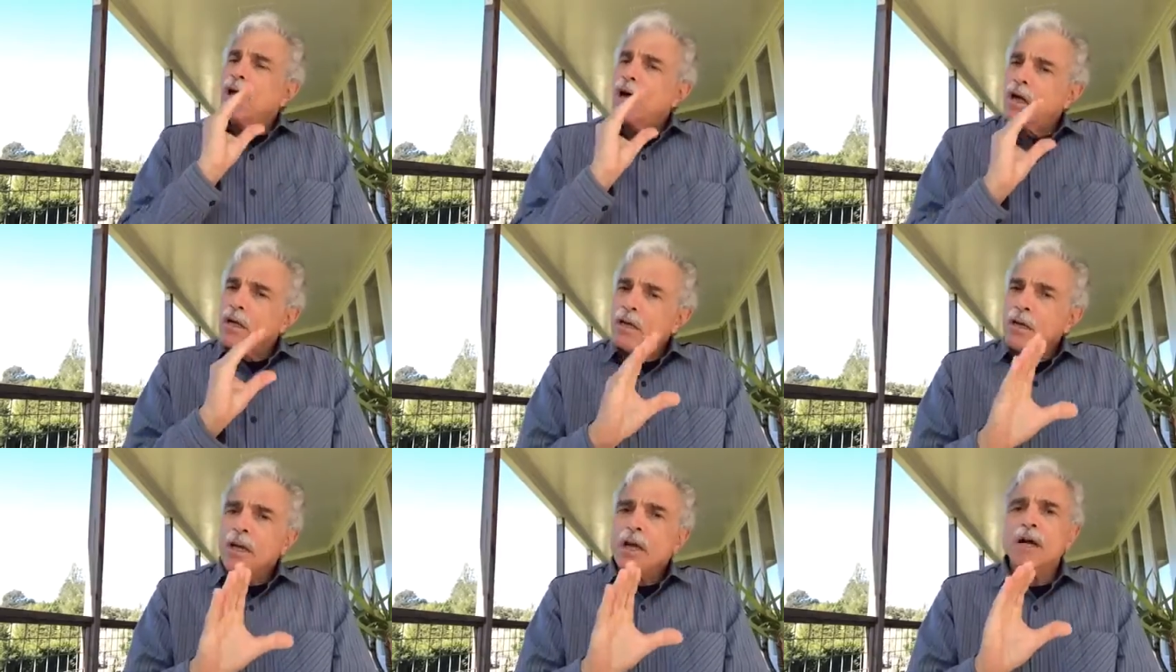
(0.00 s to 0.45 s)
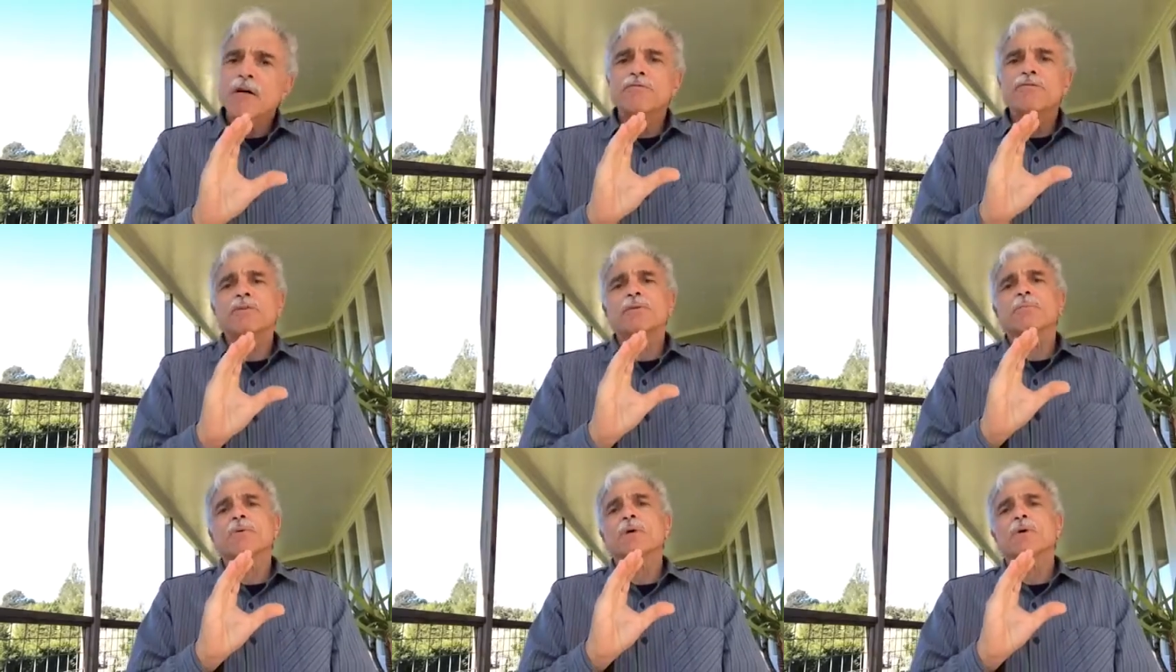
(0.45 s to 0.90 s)

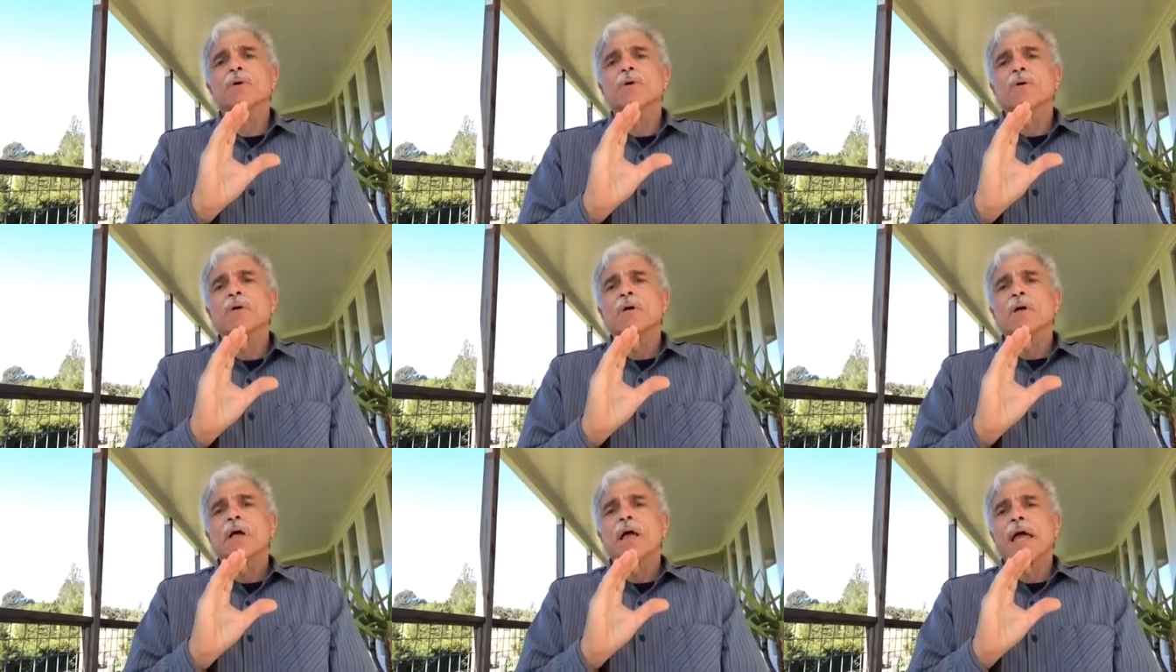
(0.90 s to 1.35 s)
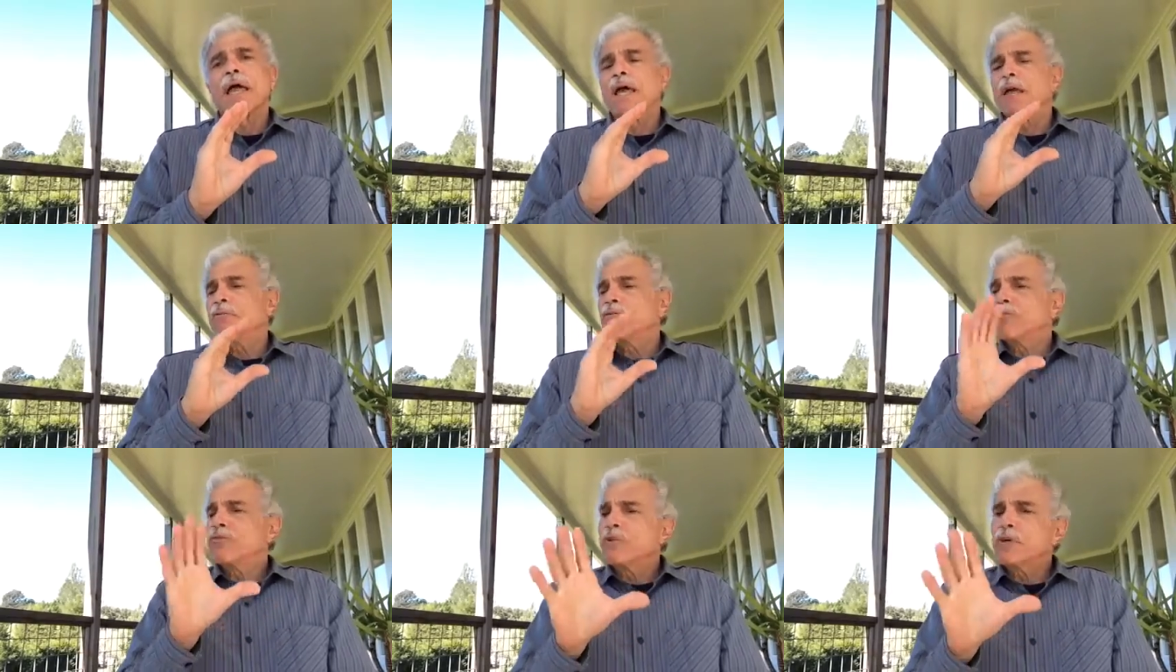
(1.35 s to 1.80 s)
uncomfortable,
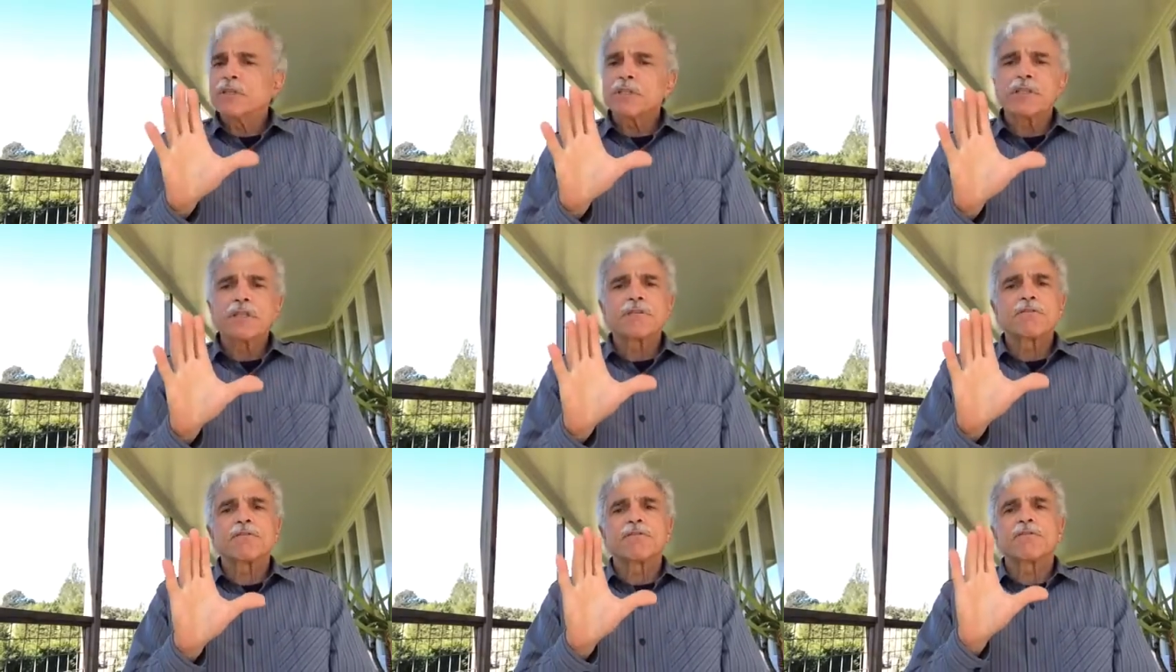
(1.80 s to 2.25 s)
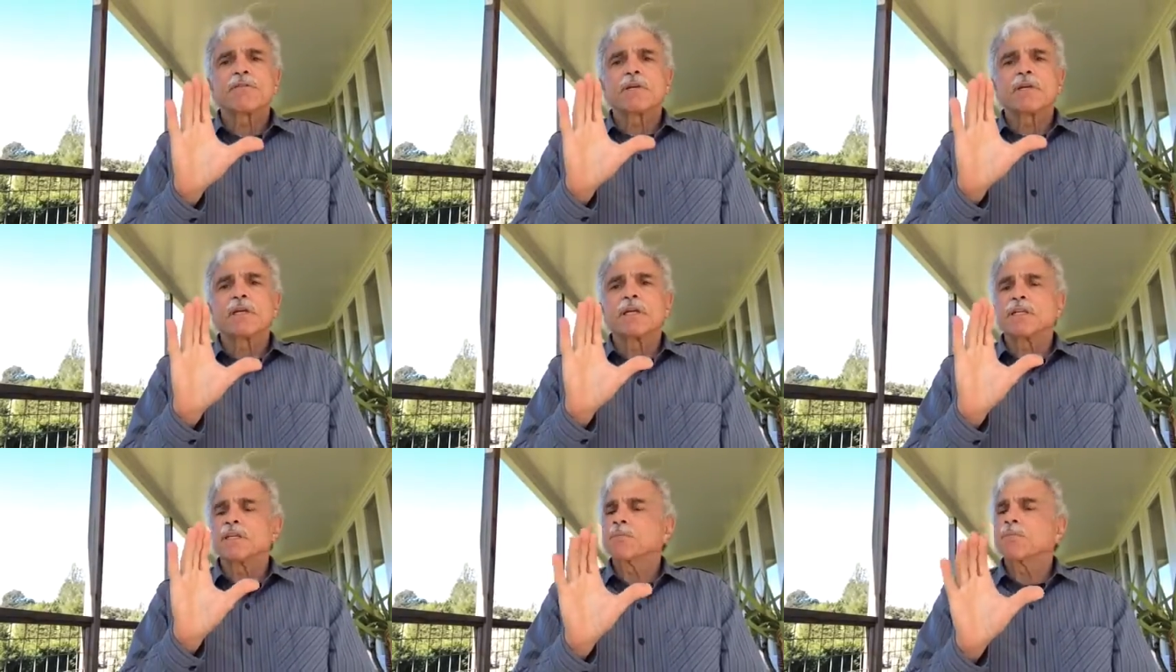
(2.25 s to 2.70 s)
adversive
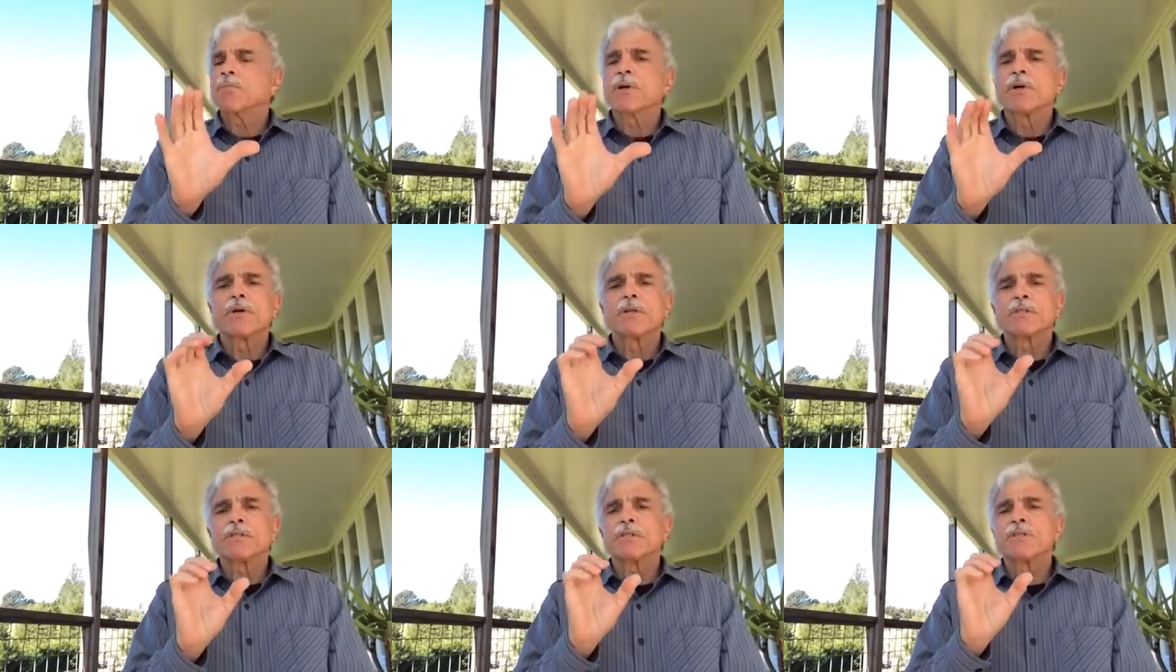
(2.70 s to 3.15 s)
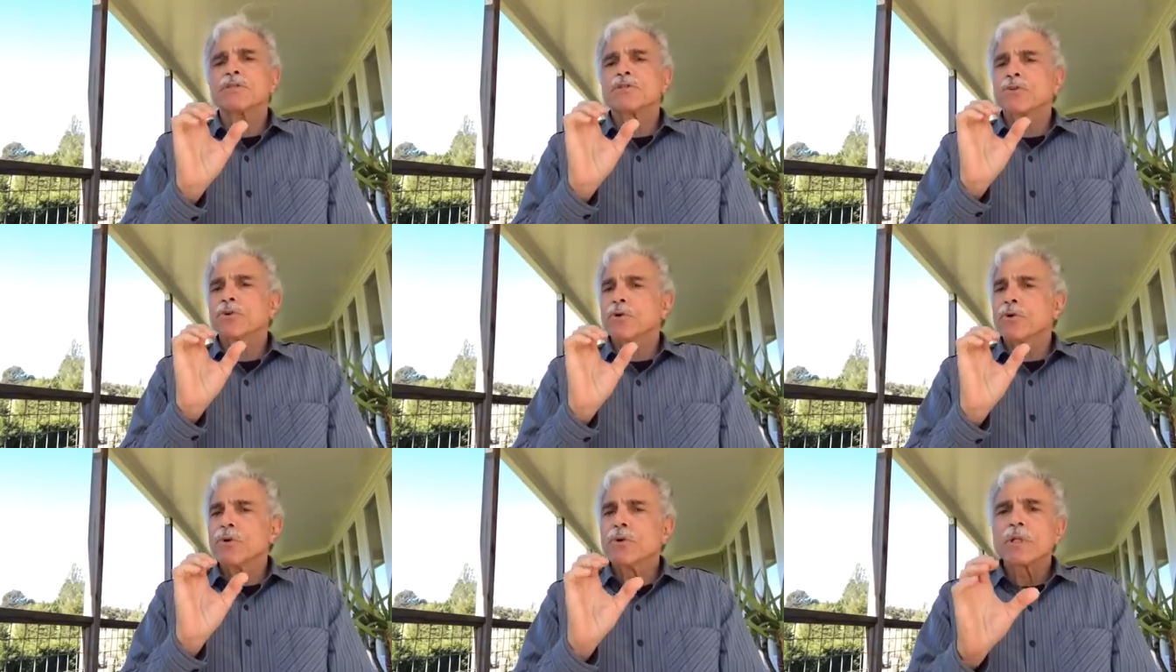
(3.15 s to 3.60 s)
experiences
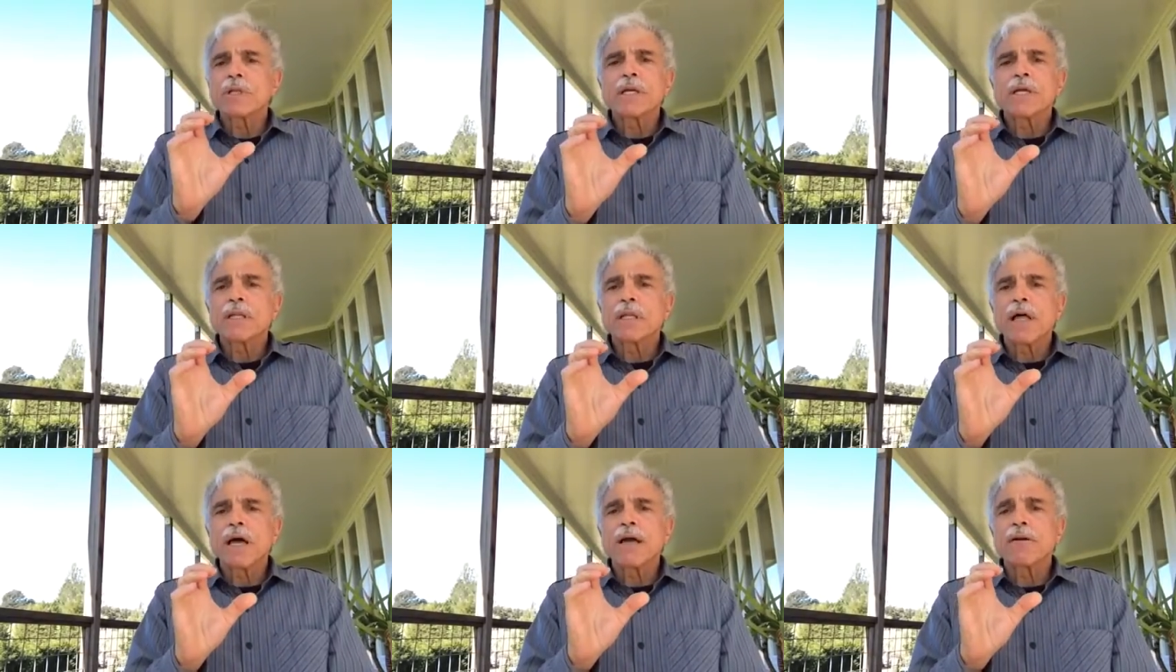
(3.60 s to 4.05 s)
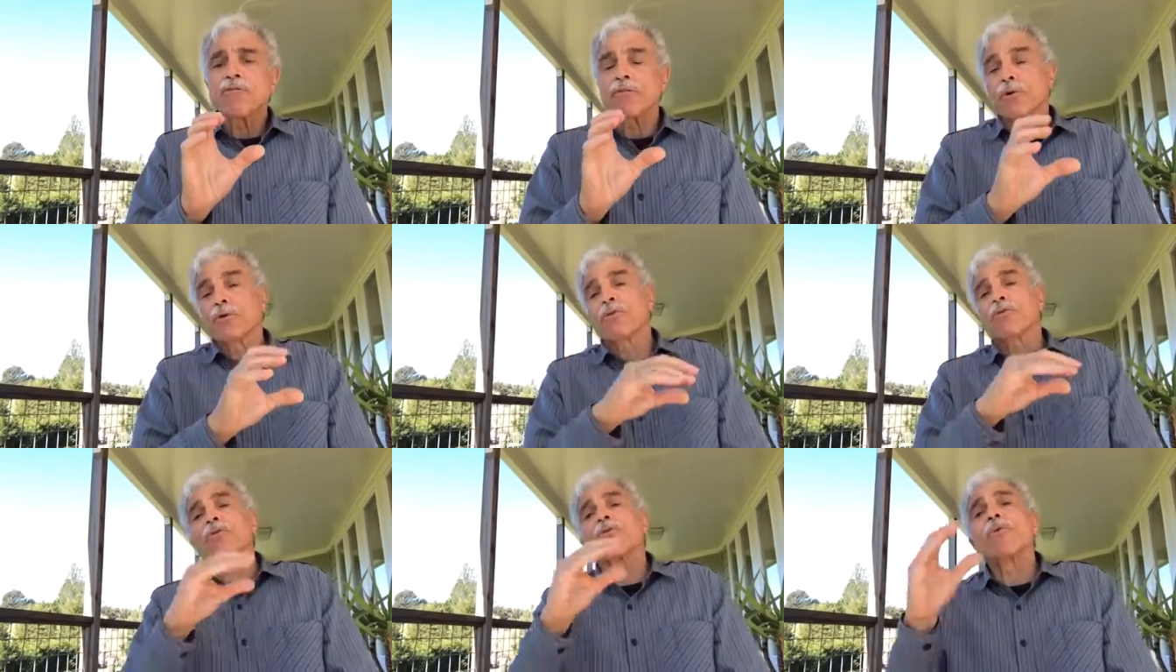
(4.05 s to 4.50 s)
early in life
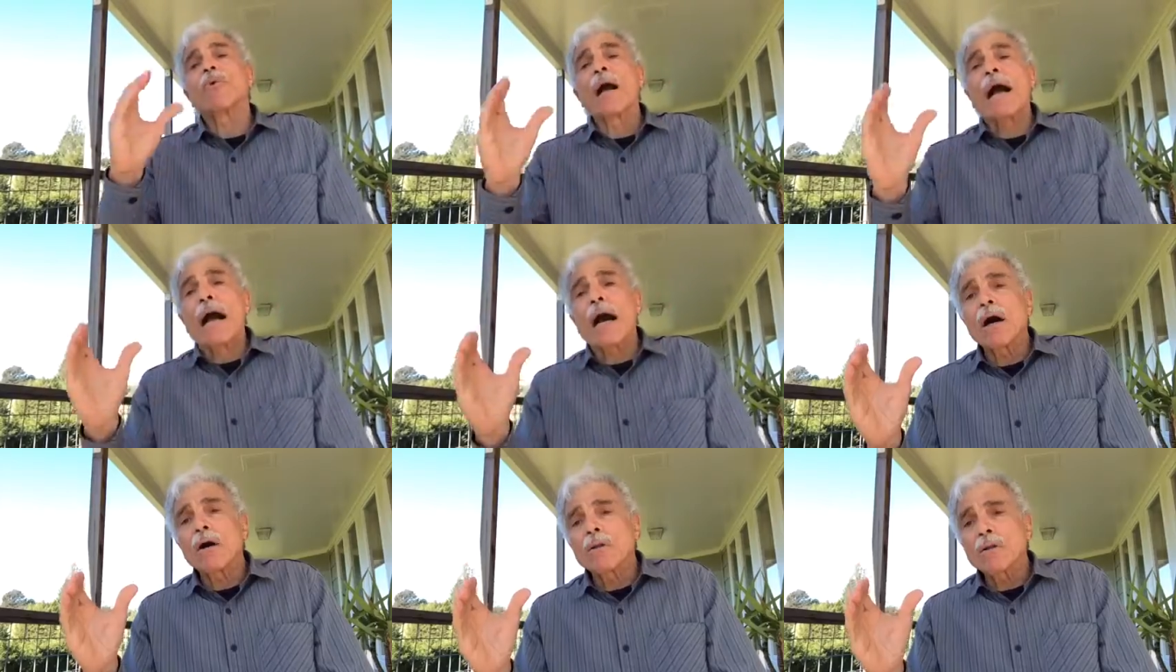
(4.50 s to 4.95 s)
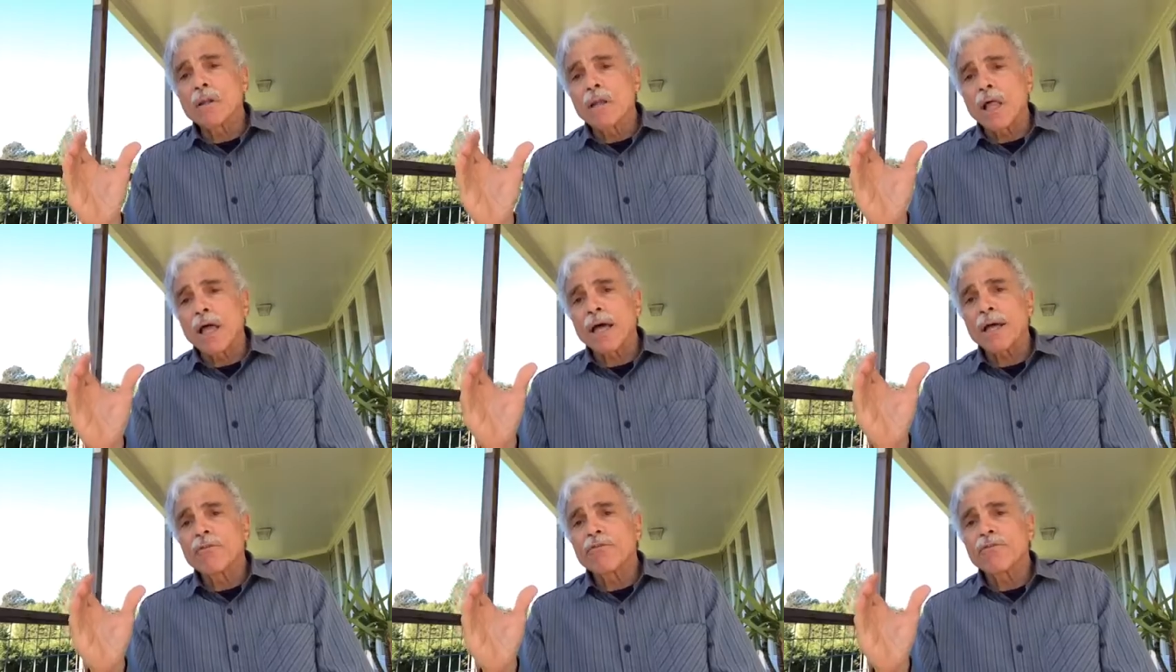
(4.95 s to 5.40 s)
or throughout
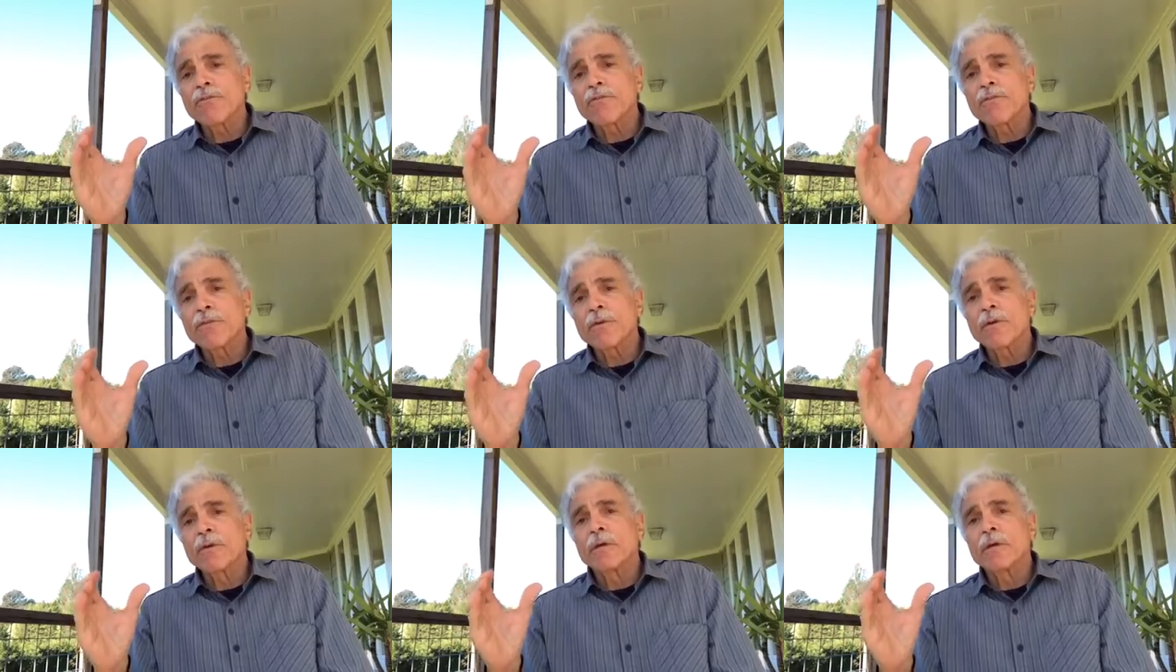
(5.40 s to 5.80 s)
life